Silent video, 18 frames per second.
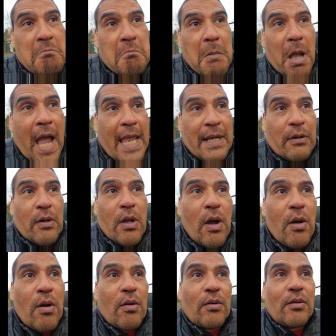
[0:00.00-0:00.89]
I don't
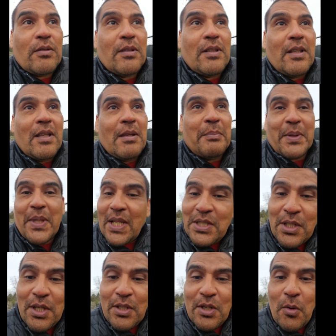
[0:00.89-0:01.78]
know, but that's
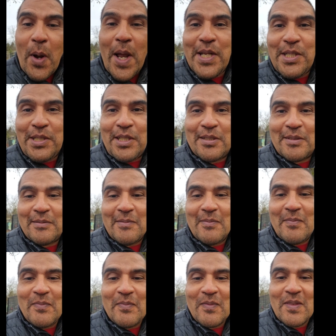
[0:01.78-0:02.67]
a good question.
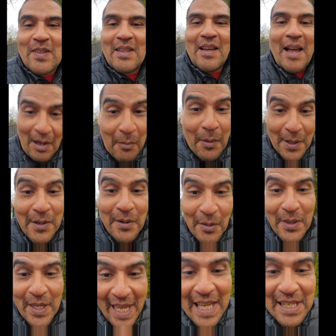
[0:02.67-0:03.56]
I want to
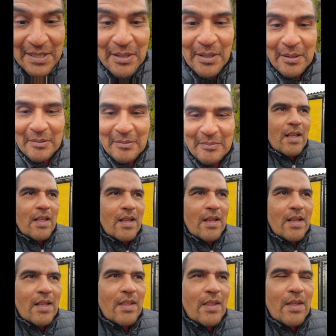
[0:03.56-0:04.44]
know the answer.
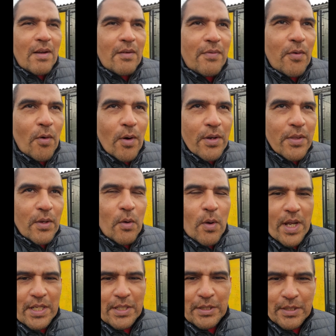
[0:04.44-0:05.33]
The fourth
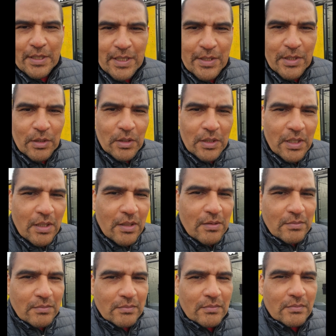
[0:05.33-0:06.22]
question, it's a
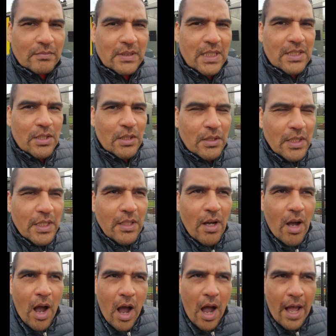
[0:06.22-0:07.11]
little
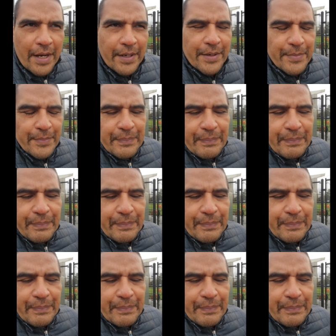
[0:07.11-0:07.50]
odd.